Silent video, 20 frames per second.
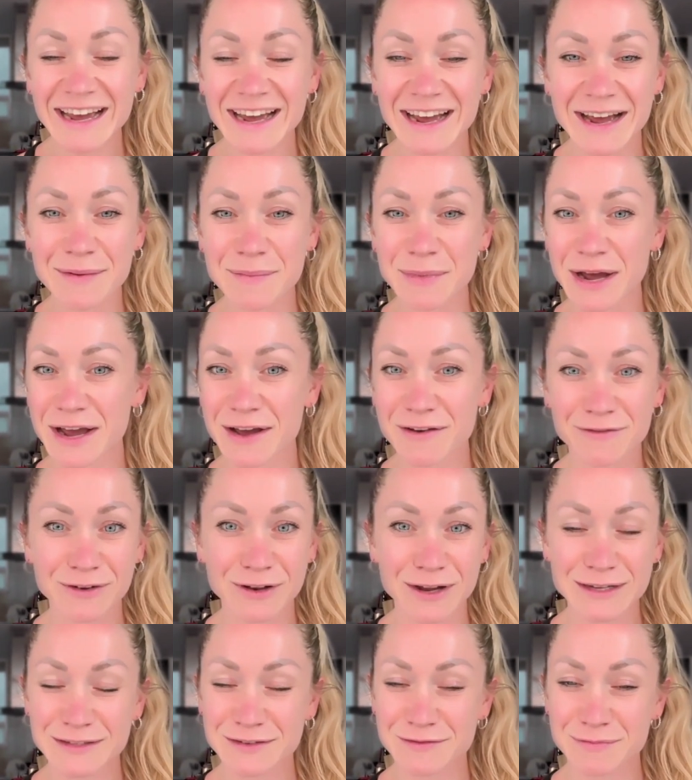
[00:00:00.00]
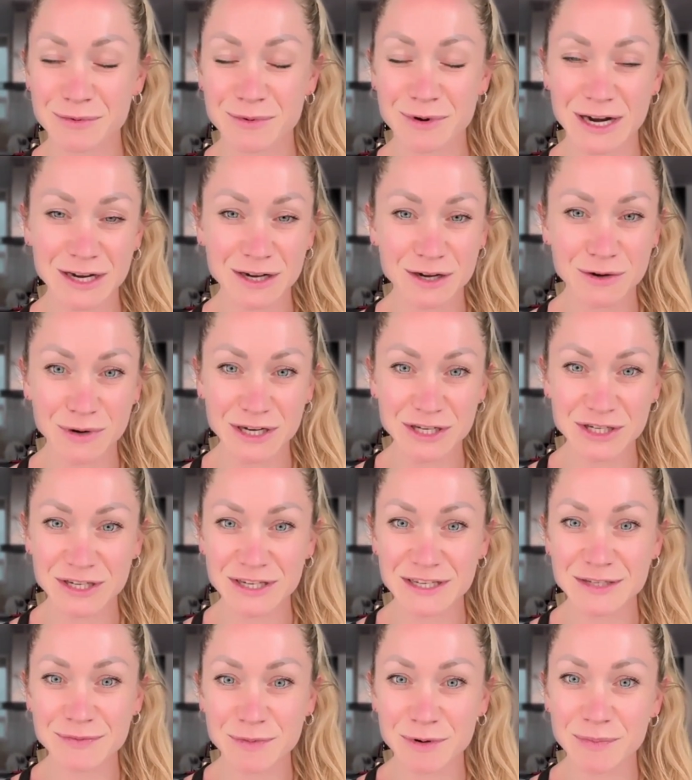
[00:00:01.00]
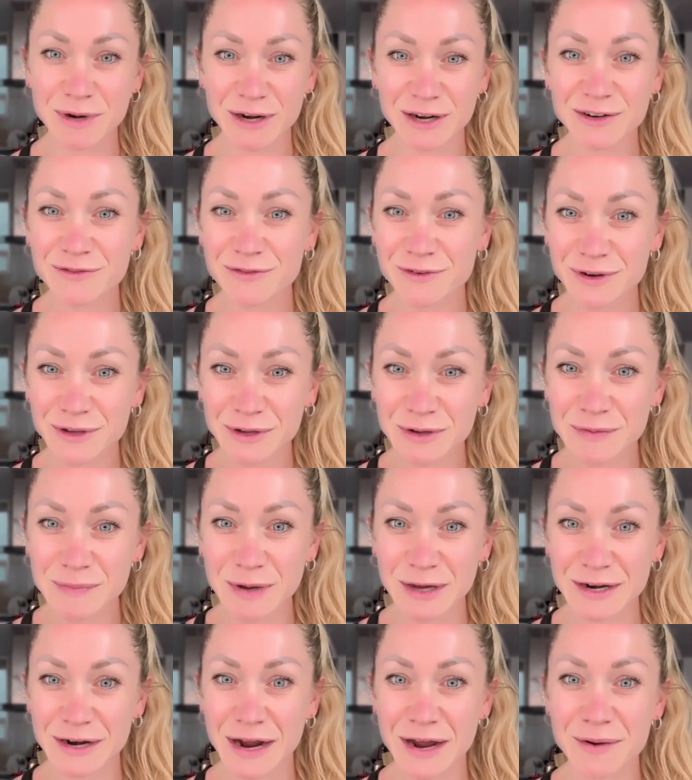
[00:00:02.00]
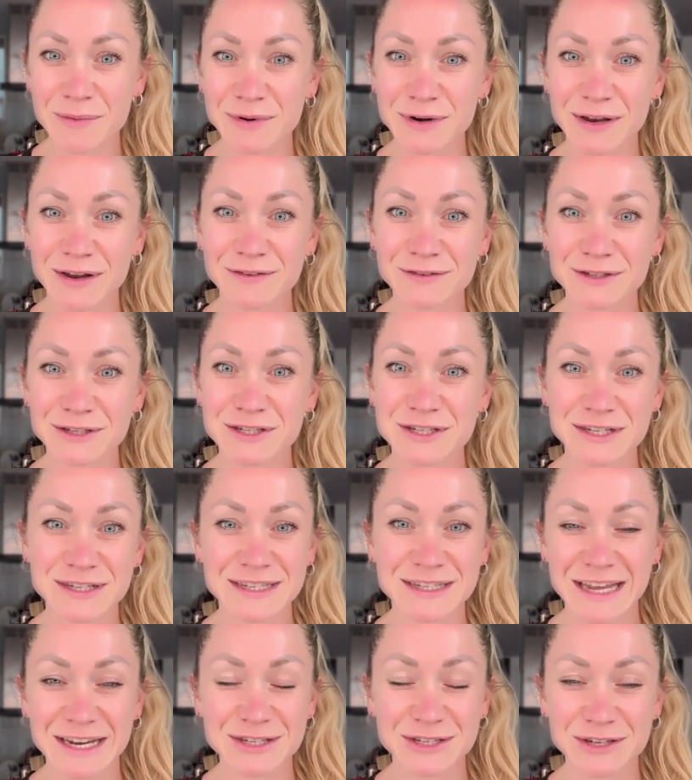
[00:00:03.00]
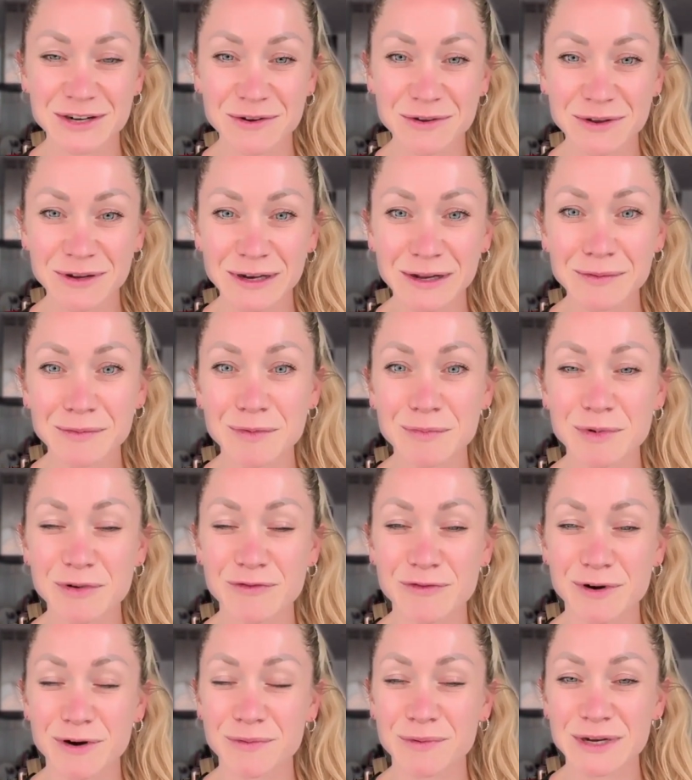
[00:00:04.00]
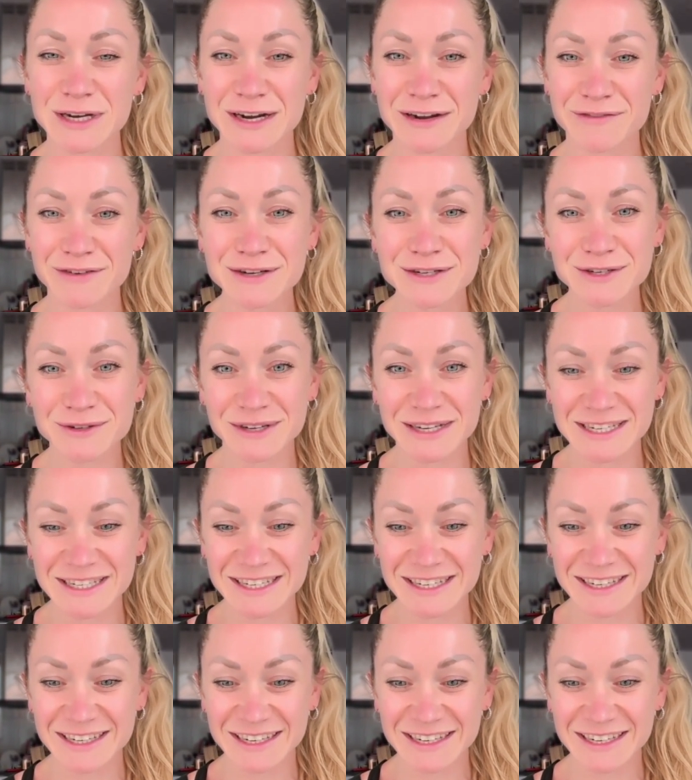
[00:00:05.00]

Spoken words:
I have lots of questions prepared for you, but I would love to just get to know you a little bit before we dive into it.